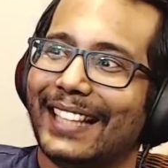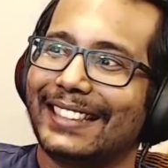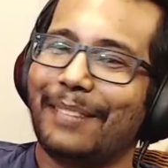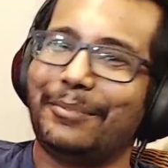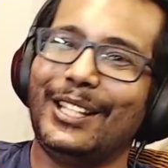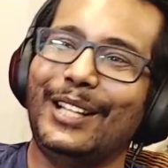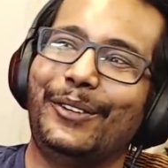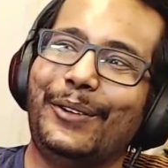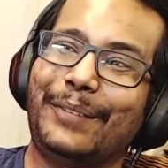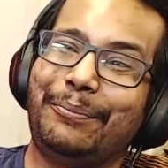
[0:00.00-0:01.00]
Except she
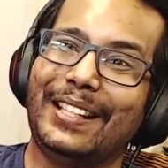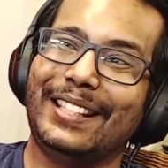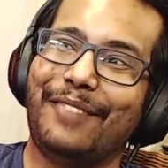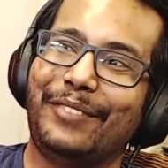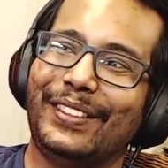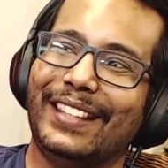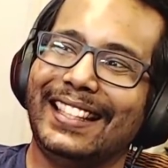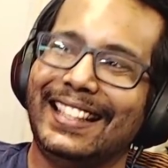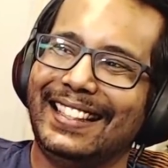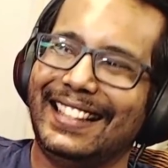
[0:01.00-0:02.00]
encrypted
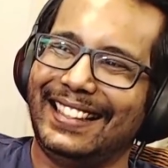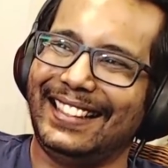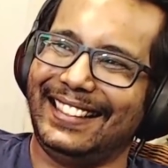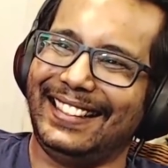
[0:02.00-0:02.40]
everything. That